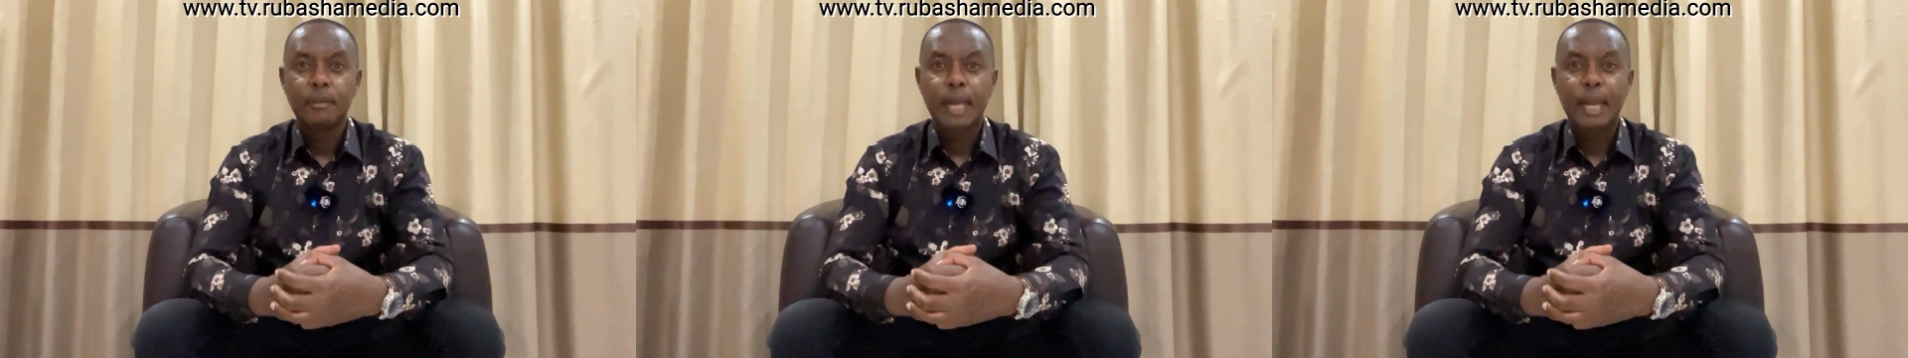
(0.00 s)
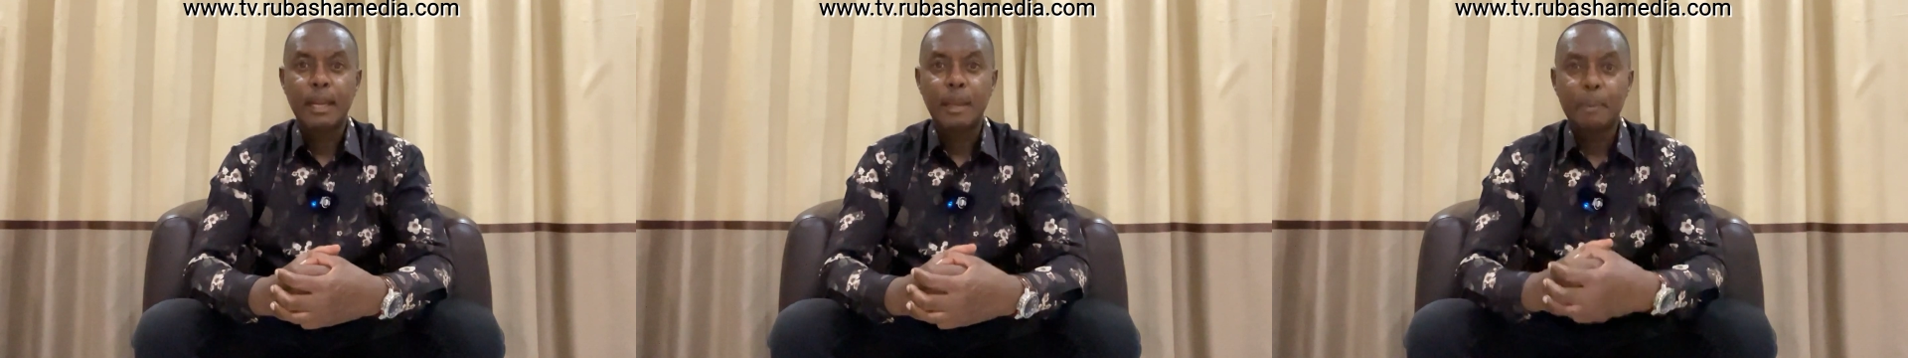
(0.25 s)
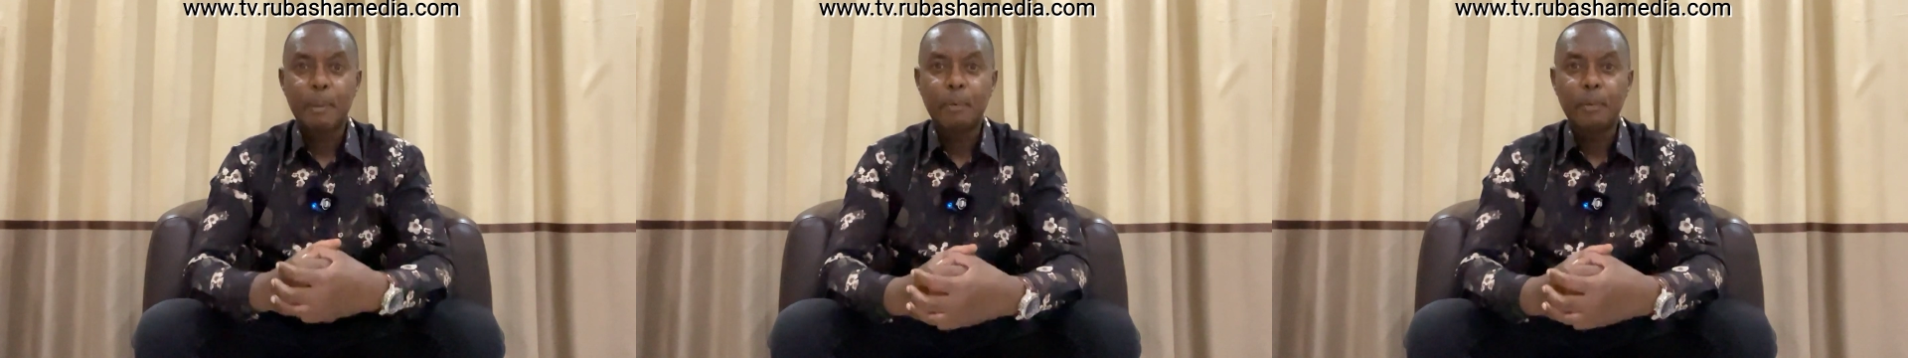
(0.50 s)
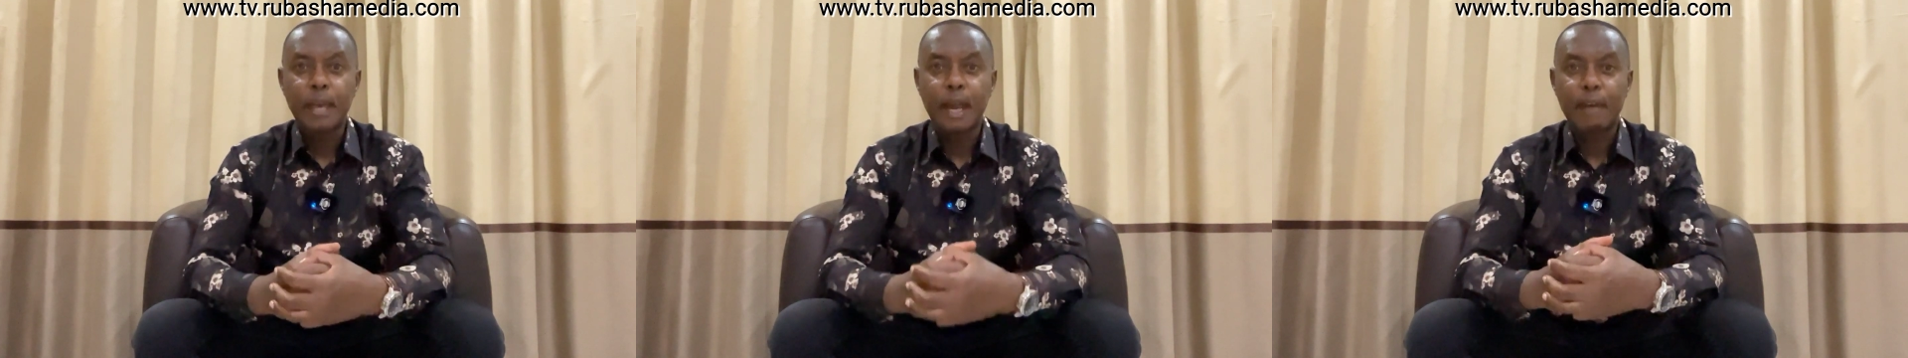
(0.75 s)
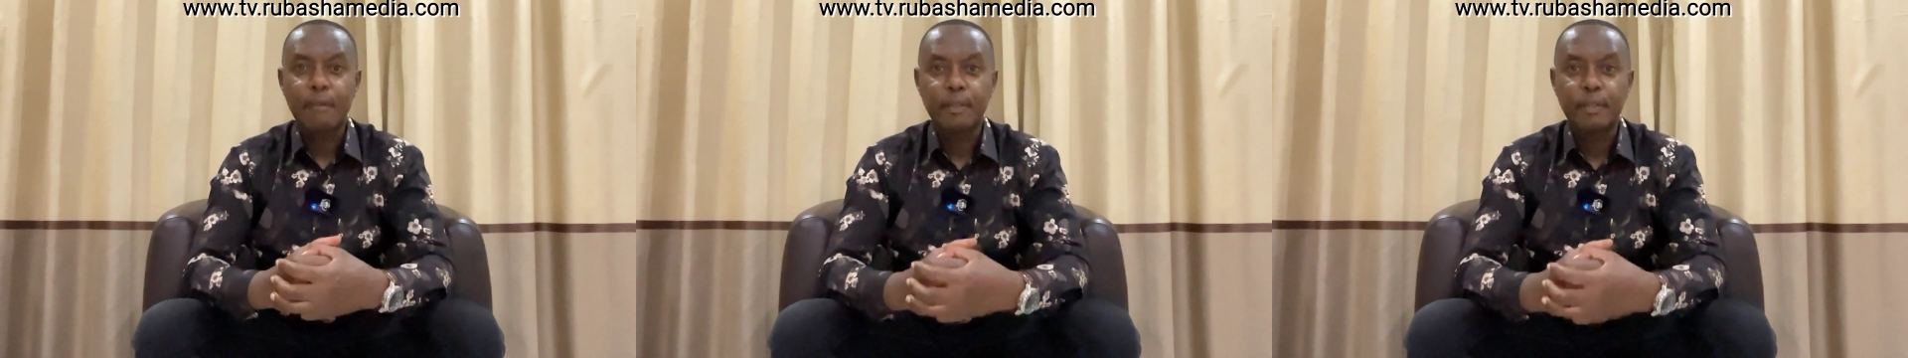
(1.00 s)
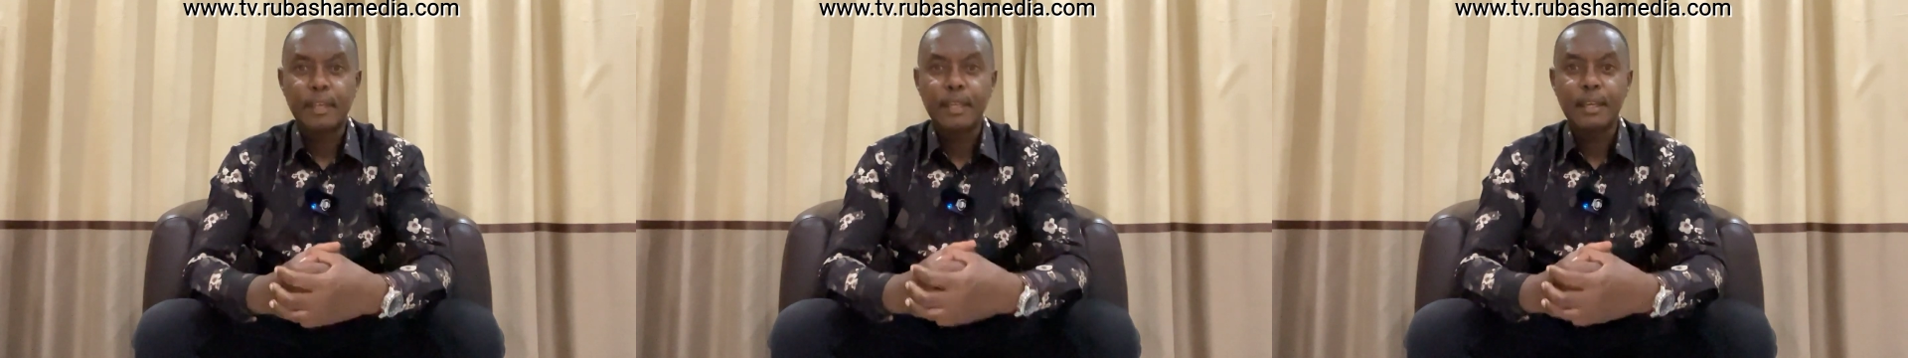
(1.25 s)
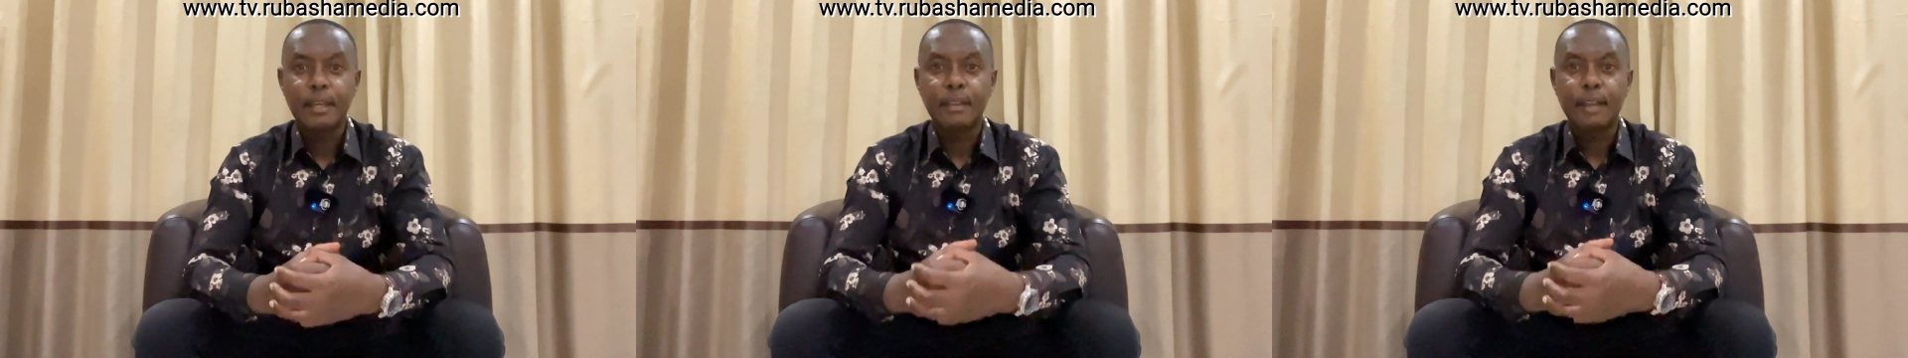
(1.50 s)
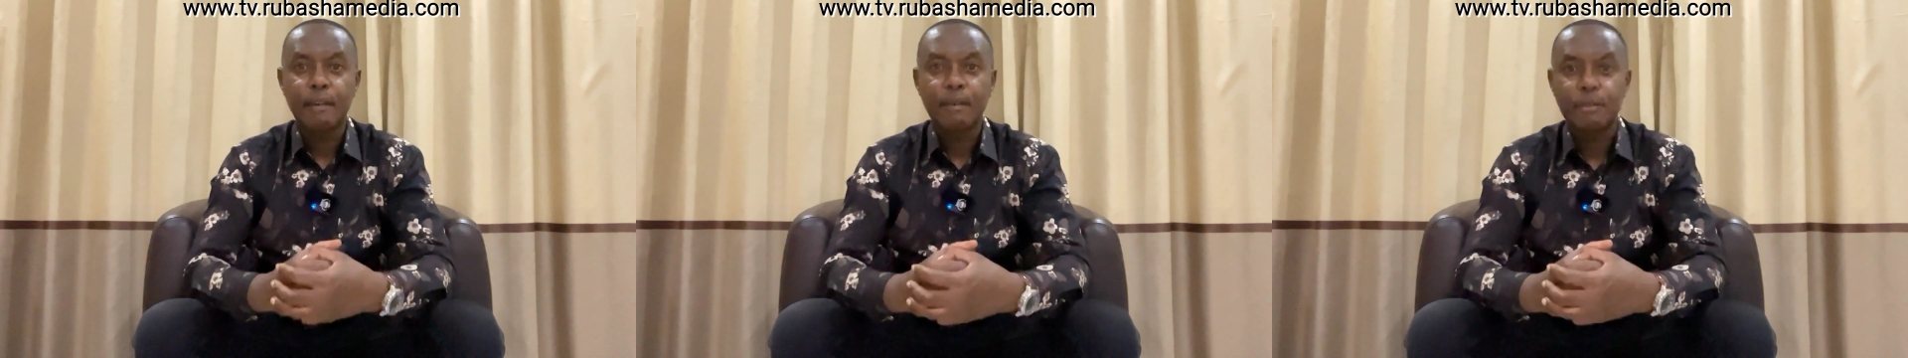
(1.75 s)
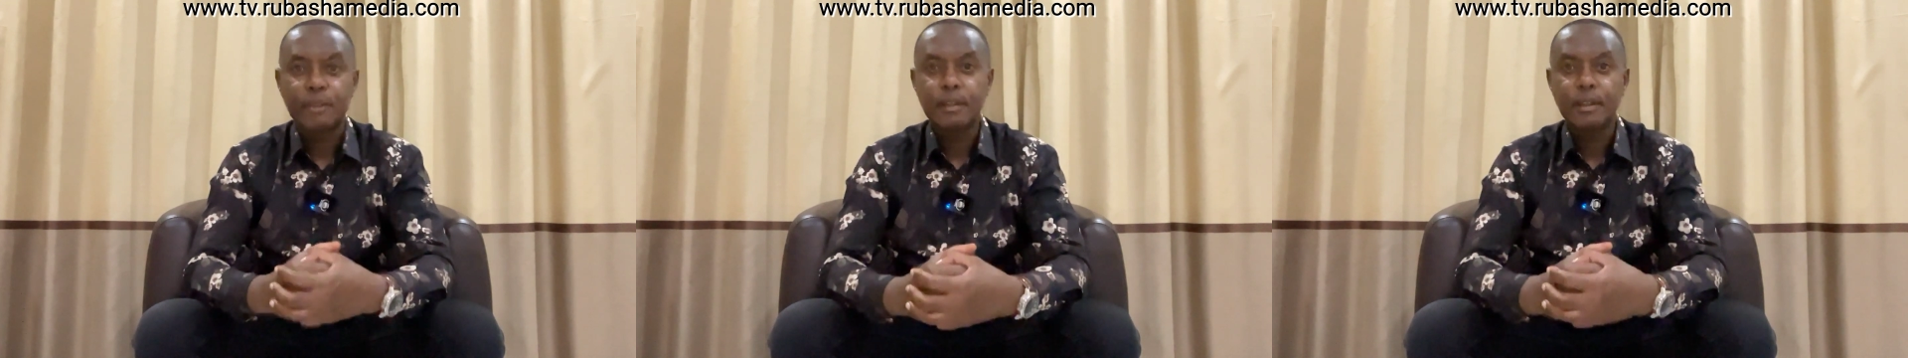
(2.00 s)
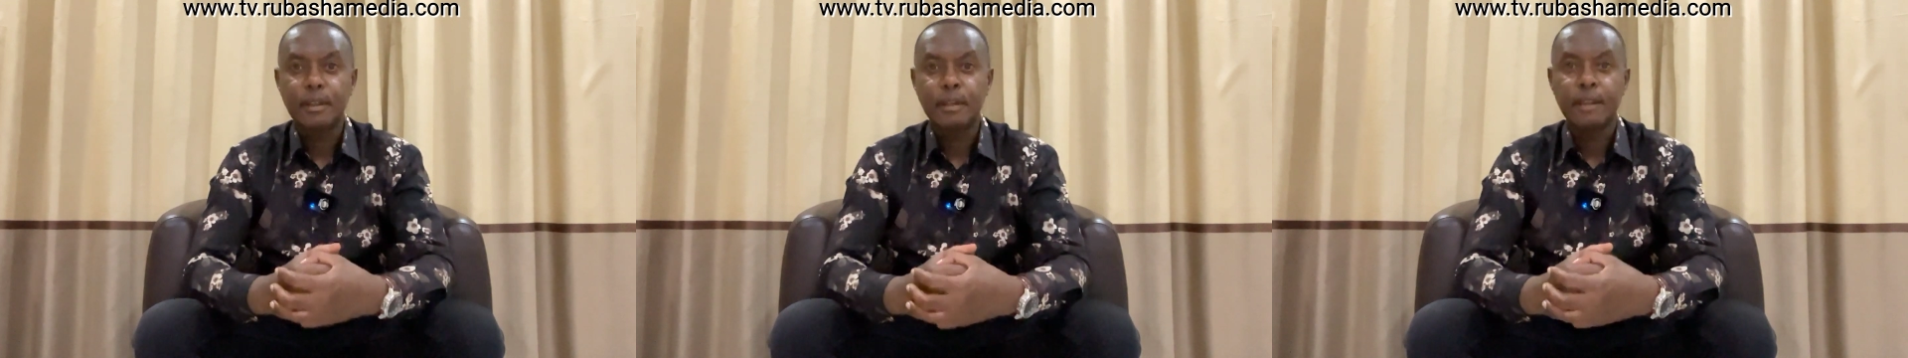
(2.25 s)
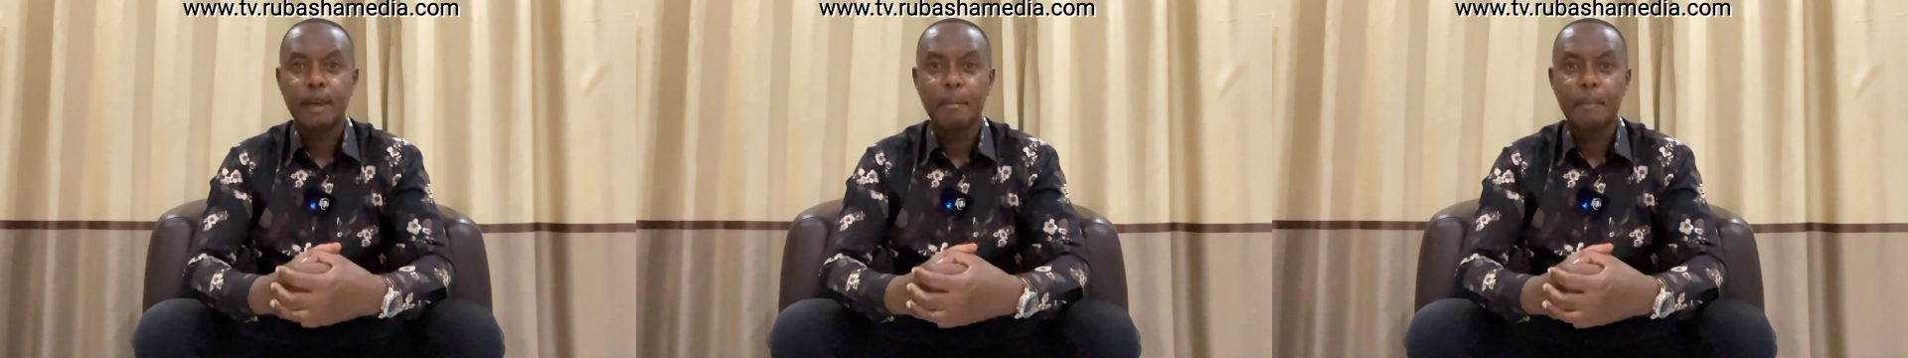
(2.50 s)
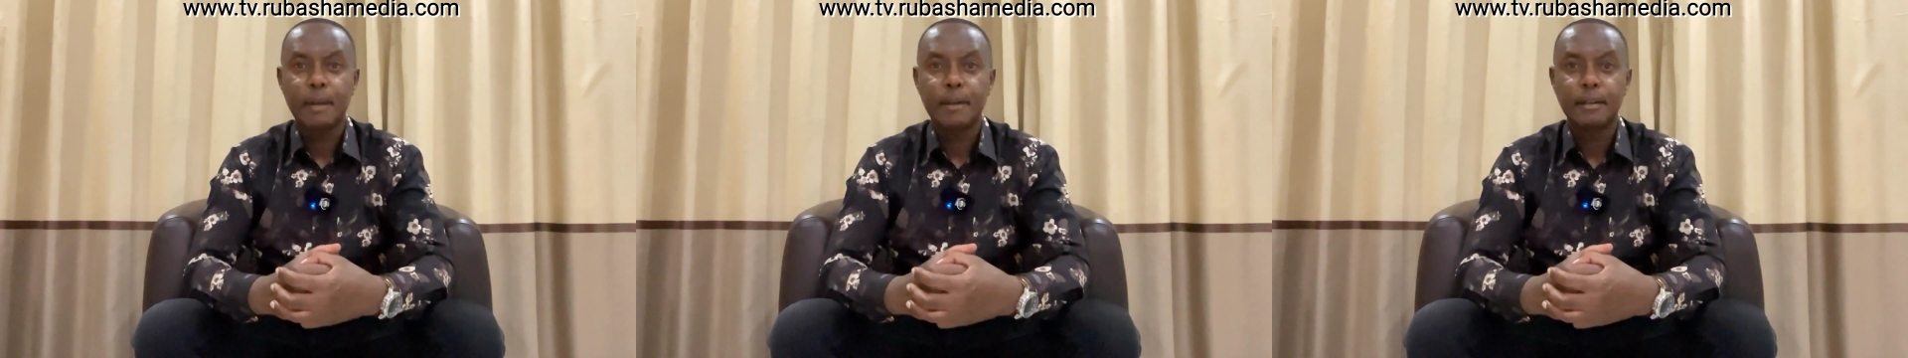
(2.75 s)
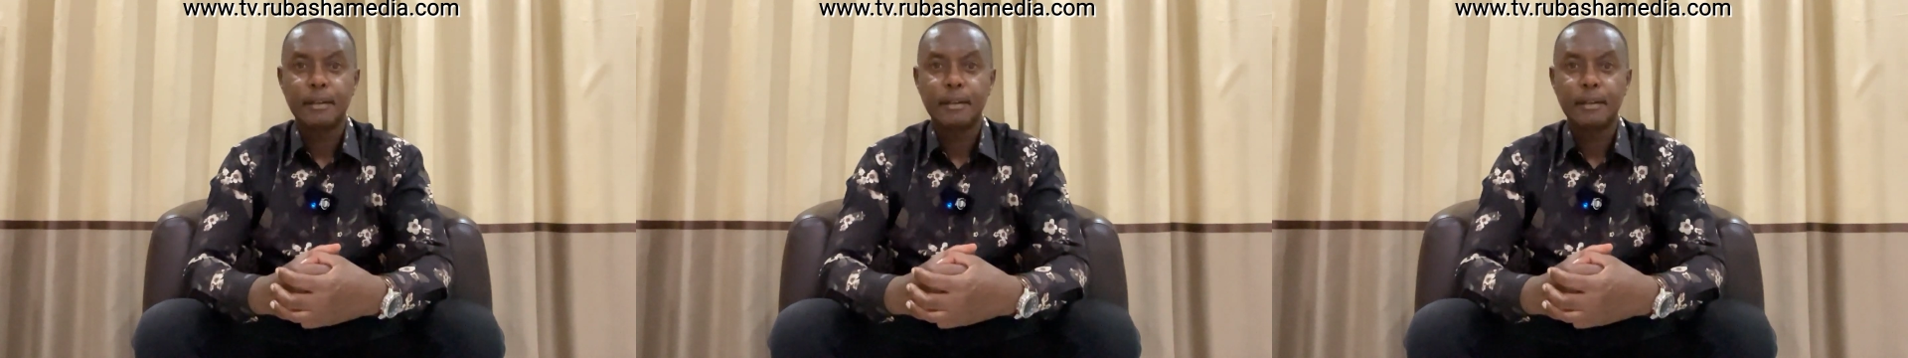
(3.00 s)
And the people they are thinking their mind.